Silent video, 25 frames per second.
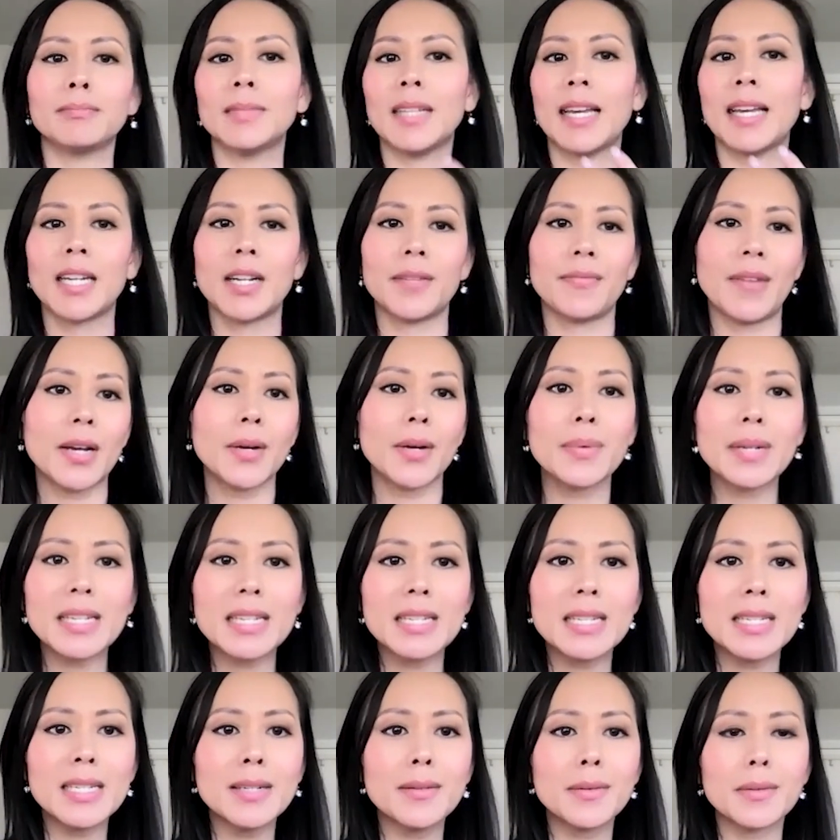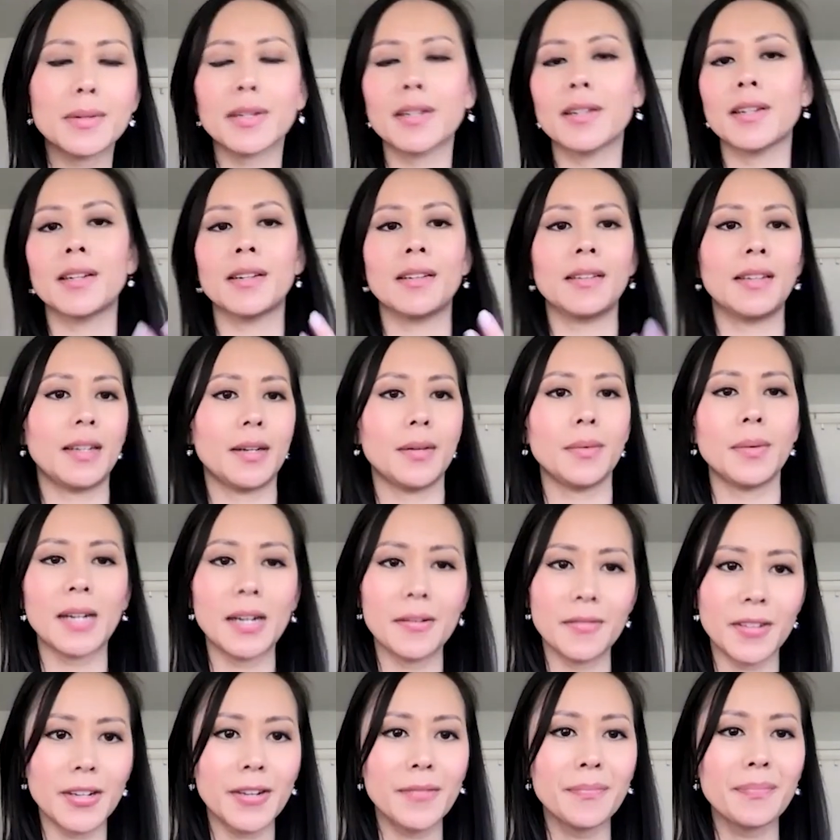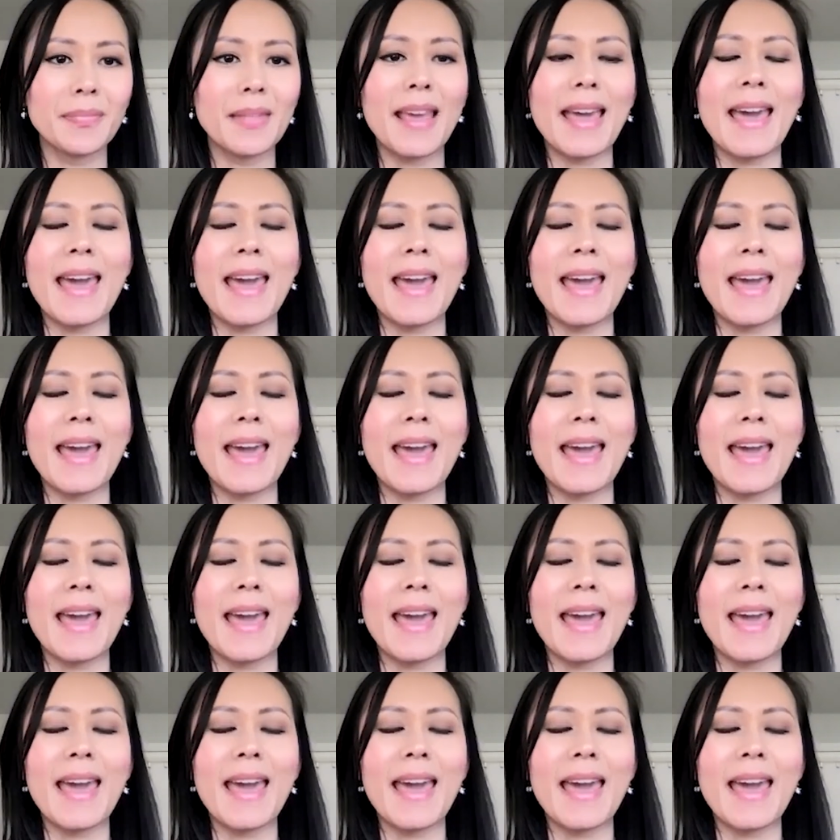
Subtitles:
line of equity or whatever.